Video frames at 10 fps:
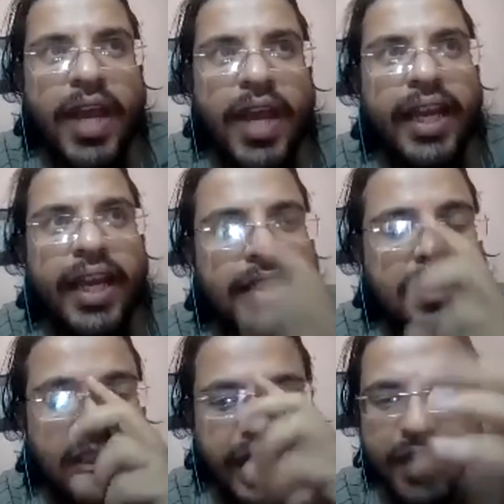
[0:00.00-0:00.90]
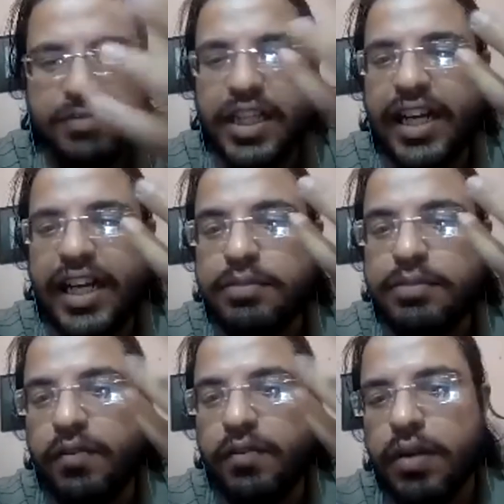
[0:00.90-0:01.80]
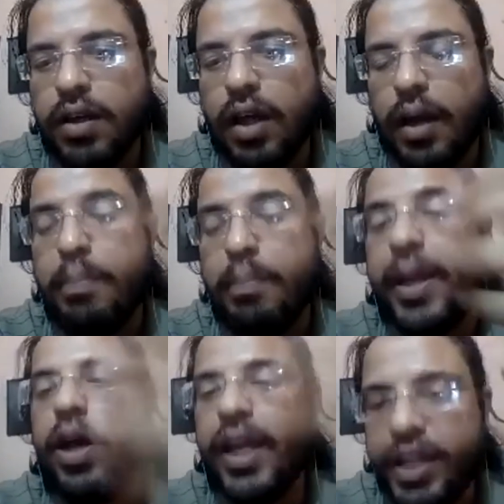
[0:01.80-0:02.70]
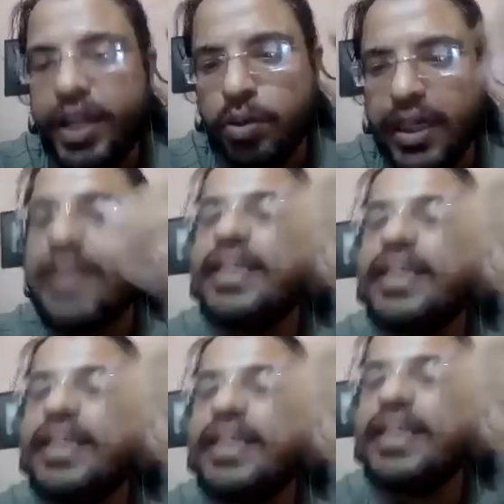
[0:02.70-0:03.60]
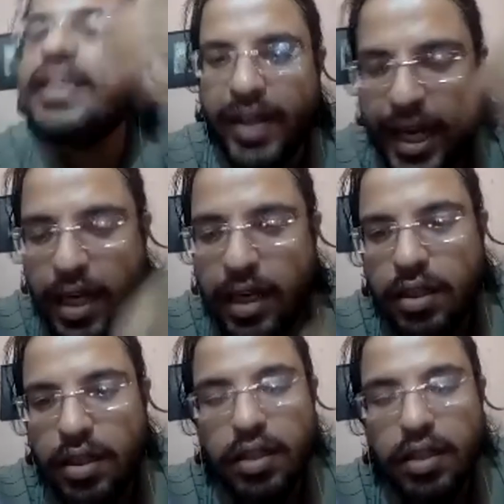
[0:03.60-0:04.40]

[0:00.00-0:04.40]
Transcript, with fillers: and it's the i guess it gives the glimpse of uh, bengali youth in that particular era